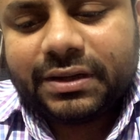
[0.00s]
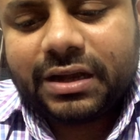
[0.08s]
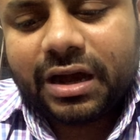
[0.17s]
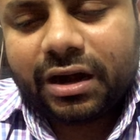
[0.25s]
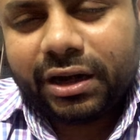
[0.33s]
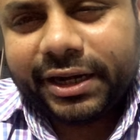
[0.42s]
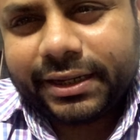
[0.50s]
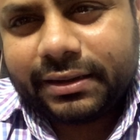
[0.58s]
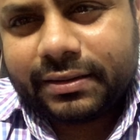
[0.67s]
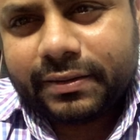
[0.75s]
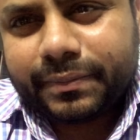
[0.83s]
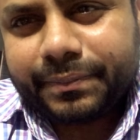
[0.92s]
garlic,
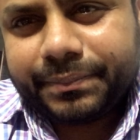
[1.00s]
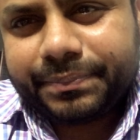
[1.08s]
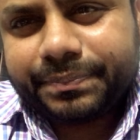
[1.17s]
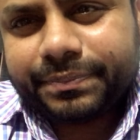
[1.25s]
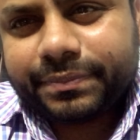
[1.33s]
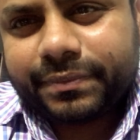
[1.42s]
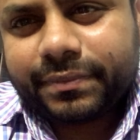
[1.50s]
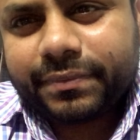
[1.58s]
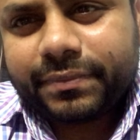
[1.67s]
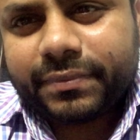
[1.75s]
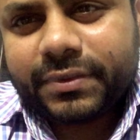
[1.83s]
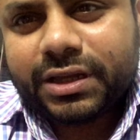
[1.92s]

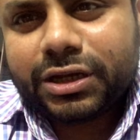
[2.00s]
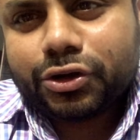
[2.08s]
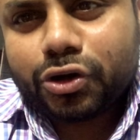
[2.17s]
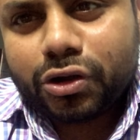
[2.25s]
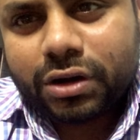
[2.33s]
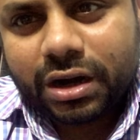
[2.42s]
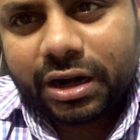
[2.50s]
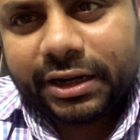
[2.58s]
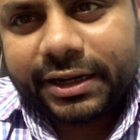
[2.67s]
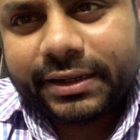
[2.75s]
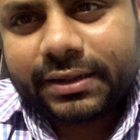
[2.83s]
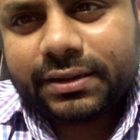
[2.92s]
raw
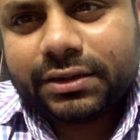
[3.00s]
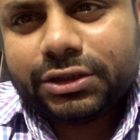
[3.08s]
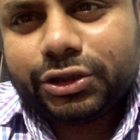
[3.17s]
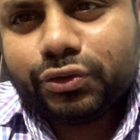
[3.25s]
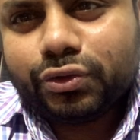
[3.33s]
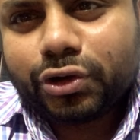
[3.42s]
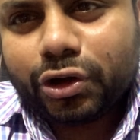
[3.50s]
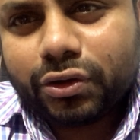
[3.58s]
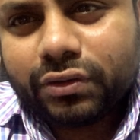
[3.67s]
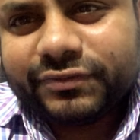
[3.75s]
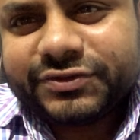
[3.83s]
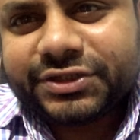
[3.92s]
garlic, 2
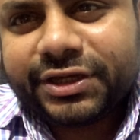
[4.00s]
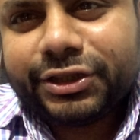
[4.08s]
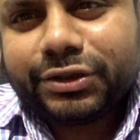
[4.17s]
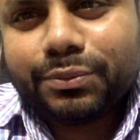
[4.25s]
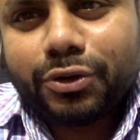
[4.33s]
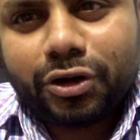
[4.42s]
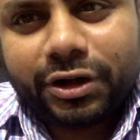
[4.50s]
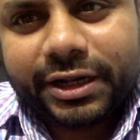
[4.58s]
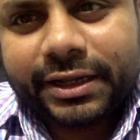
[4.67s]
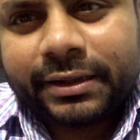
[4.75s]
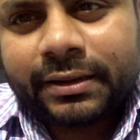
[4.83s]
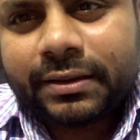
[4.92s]
cloves in the
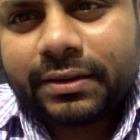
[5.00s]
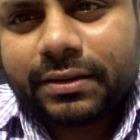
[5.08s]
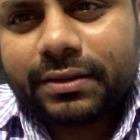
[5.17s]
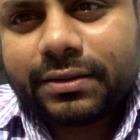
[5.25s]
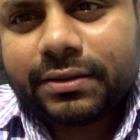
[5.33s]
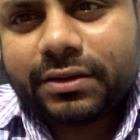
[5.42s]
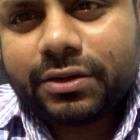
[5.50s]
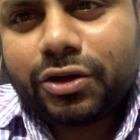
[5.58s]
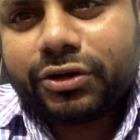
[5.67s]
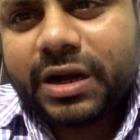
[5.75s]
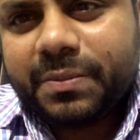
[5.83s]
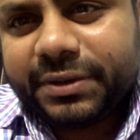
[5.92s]
morning
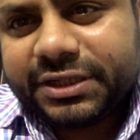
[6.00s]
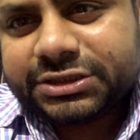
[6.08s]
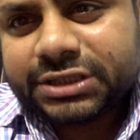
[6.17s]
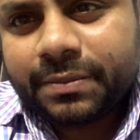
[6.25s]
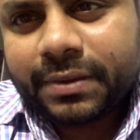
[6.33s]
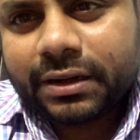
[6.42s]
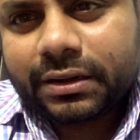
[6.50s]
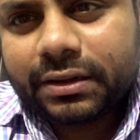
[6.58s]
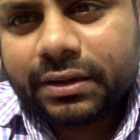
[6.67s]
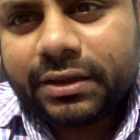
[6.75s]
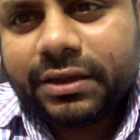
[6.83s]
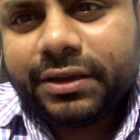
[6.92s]
on empty stomach.
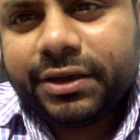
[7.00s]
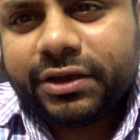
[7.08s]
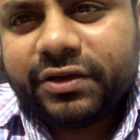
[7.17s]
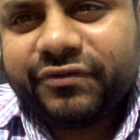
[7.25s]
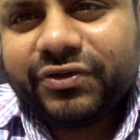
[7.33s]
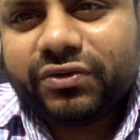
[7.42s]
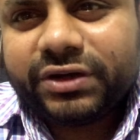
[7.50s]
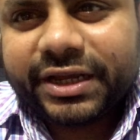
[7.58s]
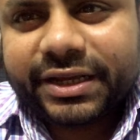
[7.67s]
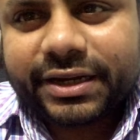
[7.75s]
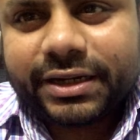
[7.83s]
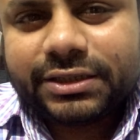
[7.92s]
If you
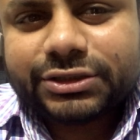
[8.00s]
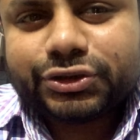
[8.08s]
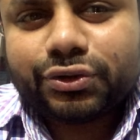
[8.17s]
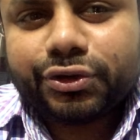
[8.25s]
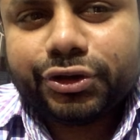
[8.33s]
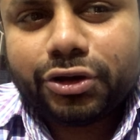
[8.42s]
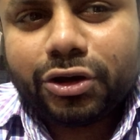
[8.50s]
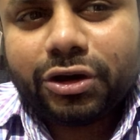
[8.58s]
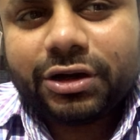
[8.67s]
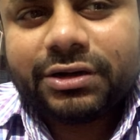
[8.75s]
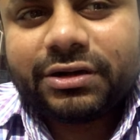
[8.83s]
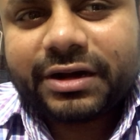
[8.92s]
take it, so
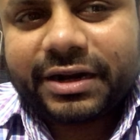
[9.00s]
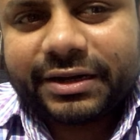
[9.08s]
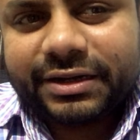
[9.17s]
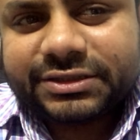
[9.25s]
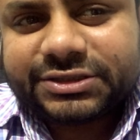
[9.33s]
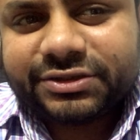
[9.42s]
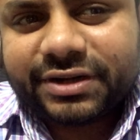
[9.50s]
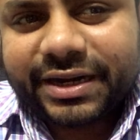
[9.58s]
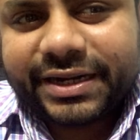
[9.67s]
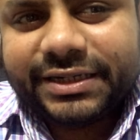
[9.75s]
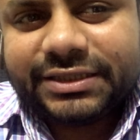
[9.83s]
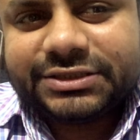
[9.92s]
your
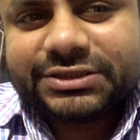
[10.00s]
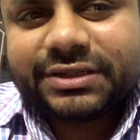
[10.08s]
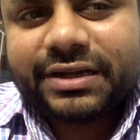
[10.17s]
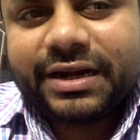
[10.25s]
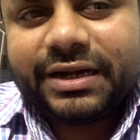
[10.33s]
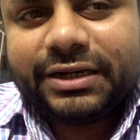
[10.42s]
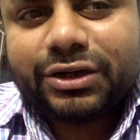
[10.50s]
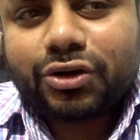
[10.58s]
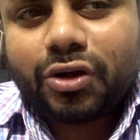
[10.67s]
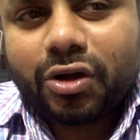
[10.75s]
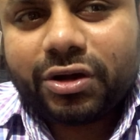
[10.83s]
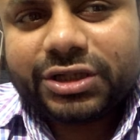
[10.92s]
triglycerides and
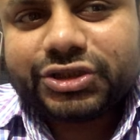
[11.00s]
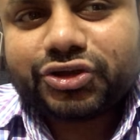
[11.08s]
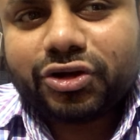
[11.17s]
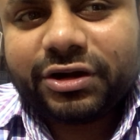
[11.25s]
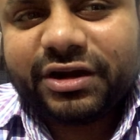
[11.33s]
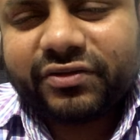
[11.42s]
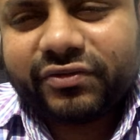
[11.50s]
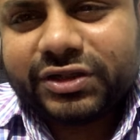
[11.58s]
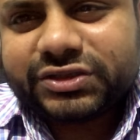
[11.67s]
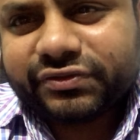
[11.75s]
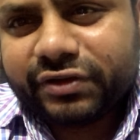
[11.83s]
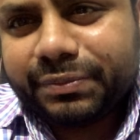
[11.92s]
cholesterol
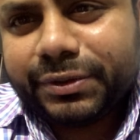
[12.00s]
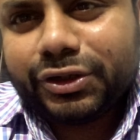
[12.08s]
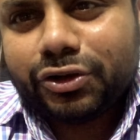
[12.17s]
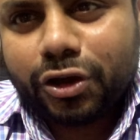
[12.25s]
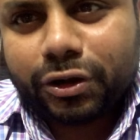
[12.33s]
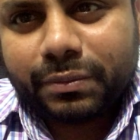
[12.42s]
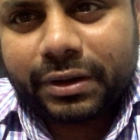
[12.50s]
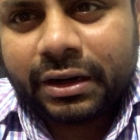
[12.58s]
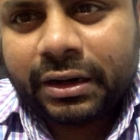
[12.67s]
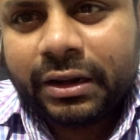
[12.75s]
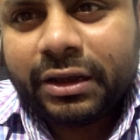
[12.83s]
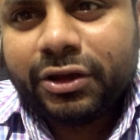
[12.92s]
levels will be
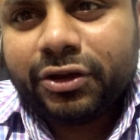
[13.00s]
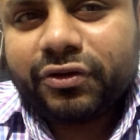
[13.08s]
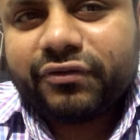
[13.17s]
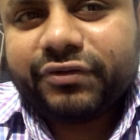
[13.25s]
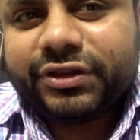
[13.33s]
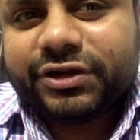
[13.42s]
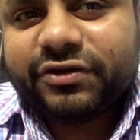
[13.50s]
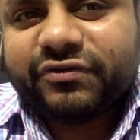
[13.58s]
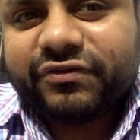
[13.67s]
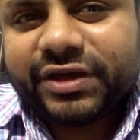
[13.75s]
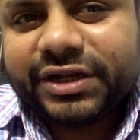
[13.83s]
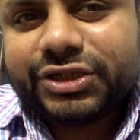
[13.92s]
normal within a
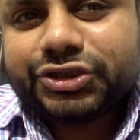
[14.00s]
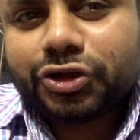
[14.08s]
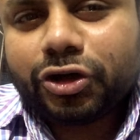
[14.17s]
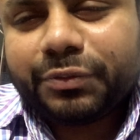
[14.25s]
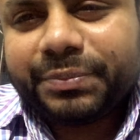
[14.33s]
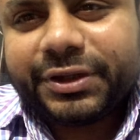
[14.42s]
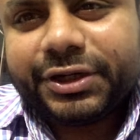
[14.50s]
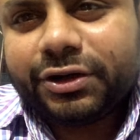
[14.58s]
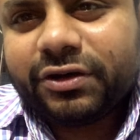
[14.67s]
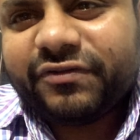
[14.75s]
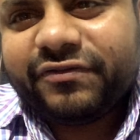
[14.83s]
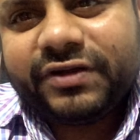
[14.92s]
very short
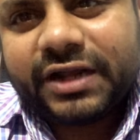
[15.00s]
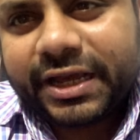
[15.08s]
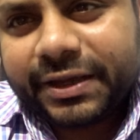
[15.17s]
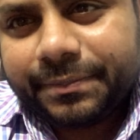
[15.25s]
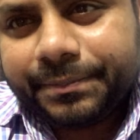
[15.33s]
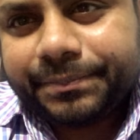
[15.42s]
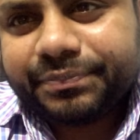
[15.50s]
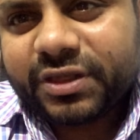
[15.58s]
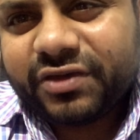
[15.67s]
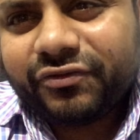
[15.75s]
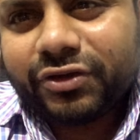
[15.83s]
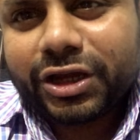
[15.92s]
period of time.
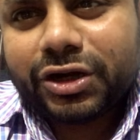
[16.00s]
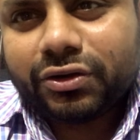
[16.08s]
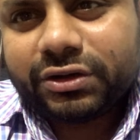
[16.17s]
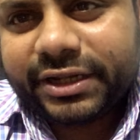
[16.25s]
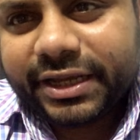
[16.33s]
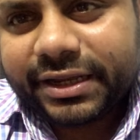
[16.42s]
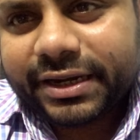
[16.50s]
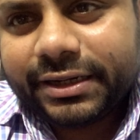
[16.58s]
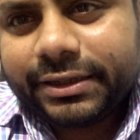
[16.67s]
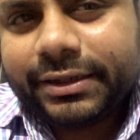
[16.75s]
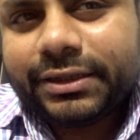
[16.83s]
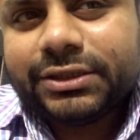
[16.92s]
If you cannot take
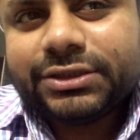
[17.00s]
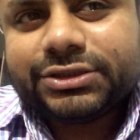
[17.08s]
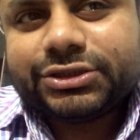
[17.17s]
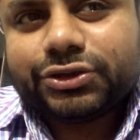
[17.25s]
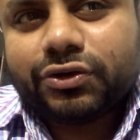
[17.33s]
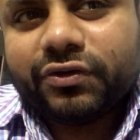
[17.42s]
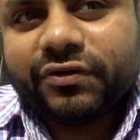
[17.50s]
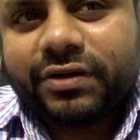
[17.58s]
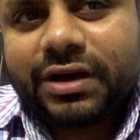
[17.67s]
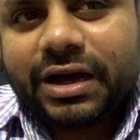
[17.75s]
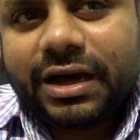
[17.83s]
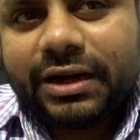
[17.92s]
it, so
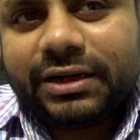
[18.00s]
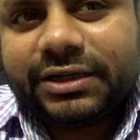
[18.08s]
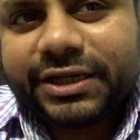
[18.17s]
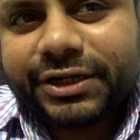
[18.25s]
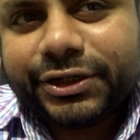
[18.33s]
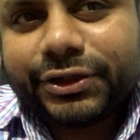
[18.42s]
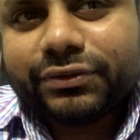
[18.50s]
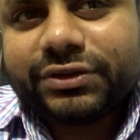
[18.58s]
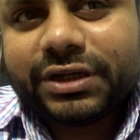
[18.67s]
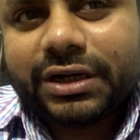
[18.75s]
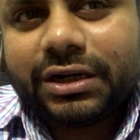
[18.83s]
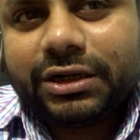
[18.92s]
I'll tell you,
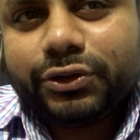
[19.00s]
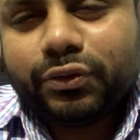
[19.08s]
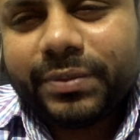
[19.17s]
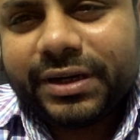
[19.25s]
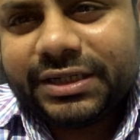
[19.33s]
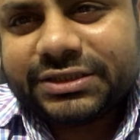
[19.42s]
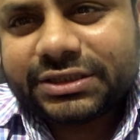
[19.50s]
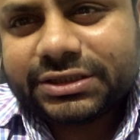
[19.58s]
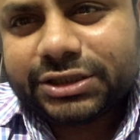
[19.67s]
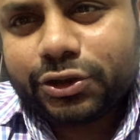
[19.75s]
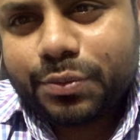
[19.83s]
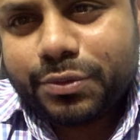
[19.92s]
there are 2
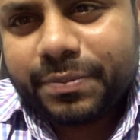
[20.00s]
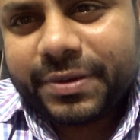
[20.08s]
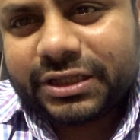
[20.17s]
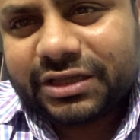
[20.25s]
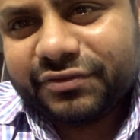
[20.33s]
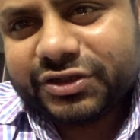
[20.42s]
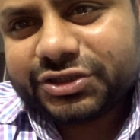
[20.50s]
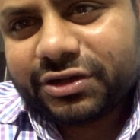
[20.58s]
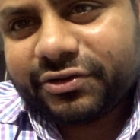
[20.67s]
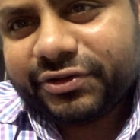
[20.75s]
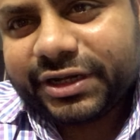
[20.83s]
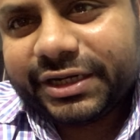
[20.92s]
medicines in homeopathy which are
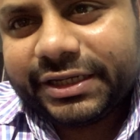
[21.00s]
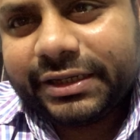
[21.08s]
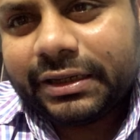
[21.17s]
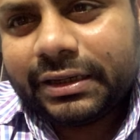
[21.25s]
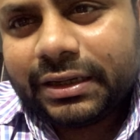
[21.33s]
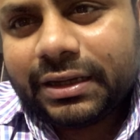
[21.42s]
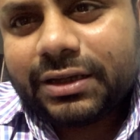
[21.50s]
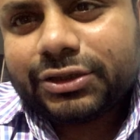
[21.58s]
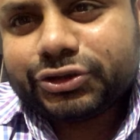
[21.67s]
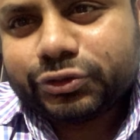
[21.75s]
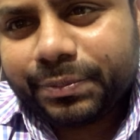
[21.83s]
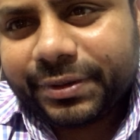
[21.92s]
really
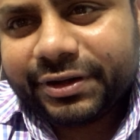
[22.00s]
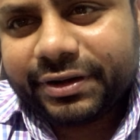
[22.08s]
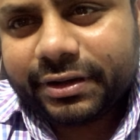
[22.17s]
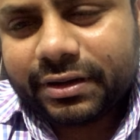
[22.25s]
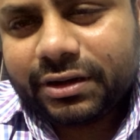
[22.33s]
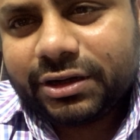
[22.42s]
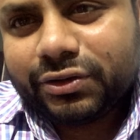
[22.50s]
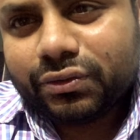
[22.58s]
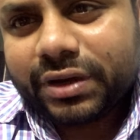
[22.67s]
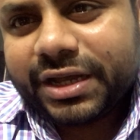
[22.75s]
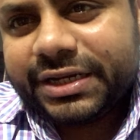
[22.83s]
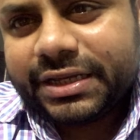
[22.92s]
superior
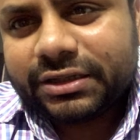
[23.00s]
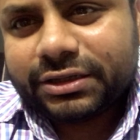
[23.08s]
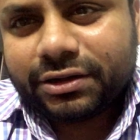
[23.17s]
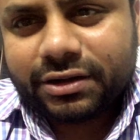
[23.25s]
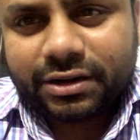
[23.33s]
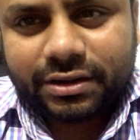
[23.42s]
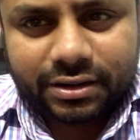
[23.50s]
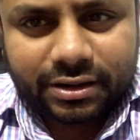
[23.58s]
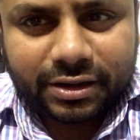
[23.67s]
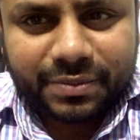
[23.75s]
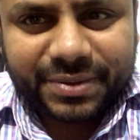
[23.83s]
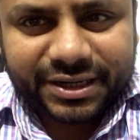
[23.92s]
to any other
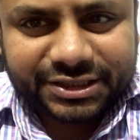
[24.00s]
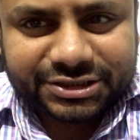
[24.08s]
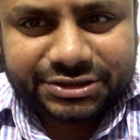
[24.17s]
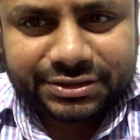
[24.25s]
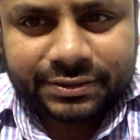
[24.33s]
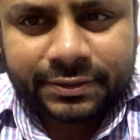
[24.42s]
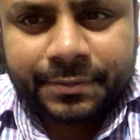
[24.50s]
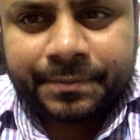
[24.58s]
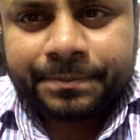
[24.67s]
medicine,